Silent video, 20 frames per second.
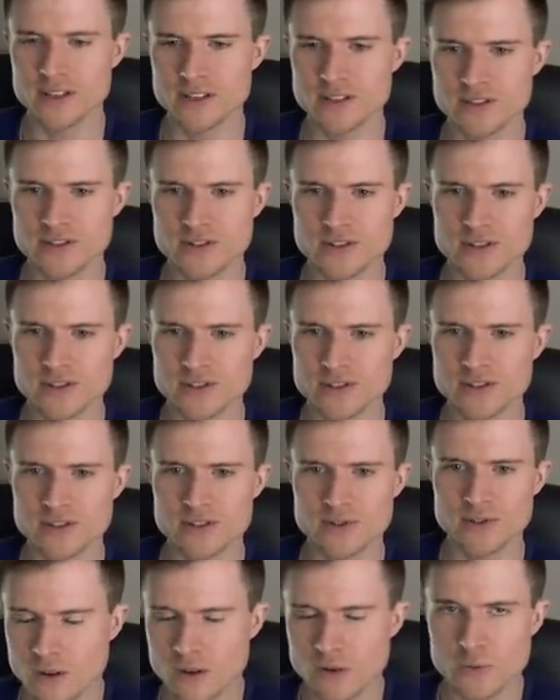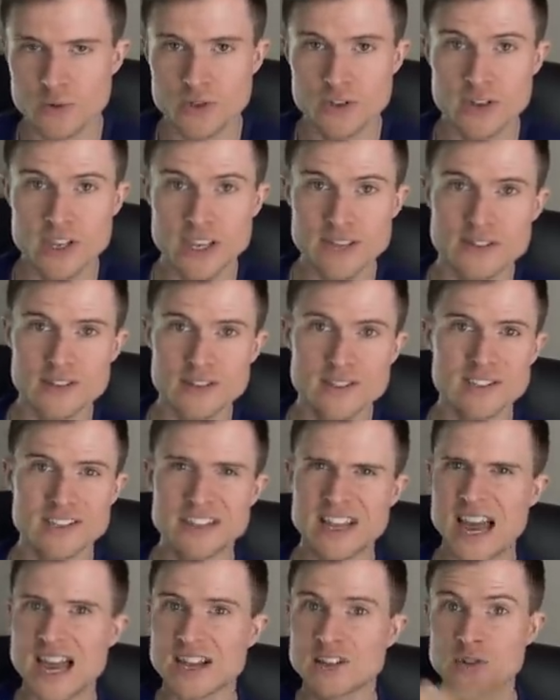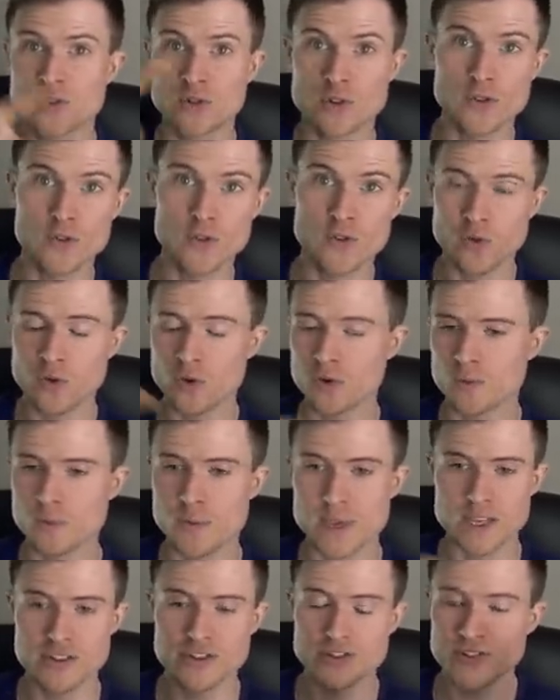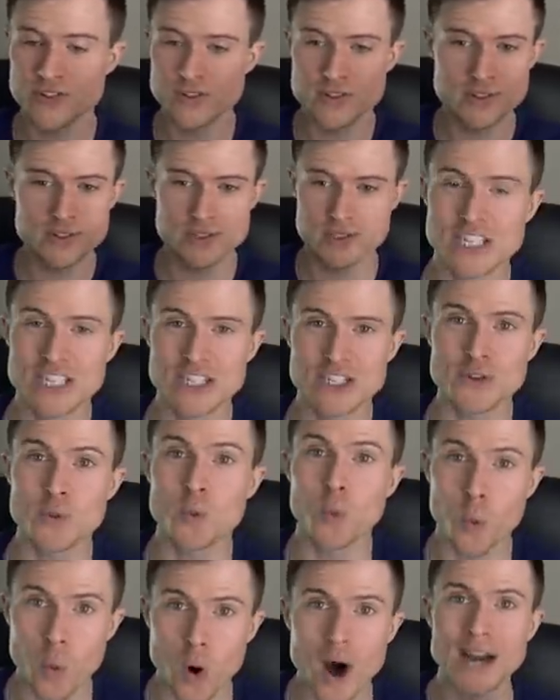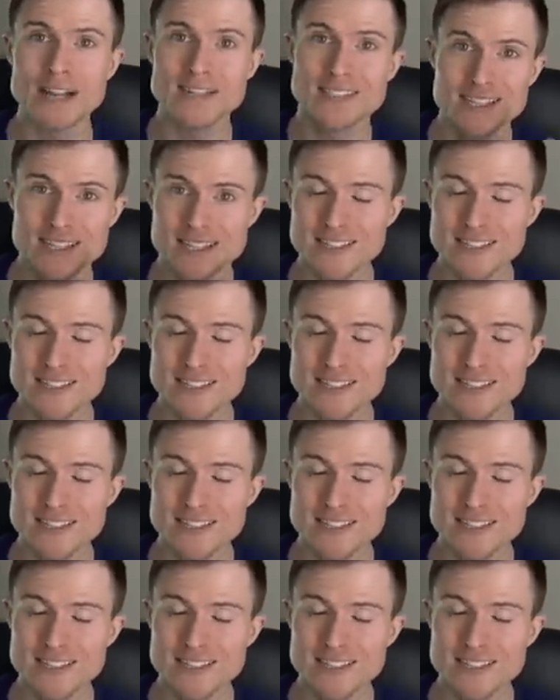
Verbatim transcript: It's just, when you get these natural formations, you want to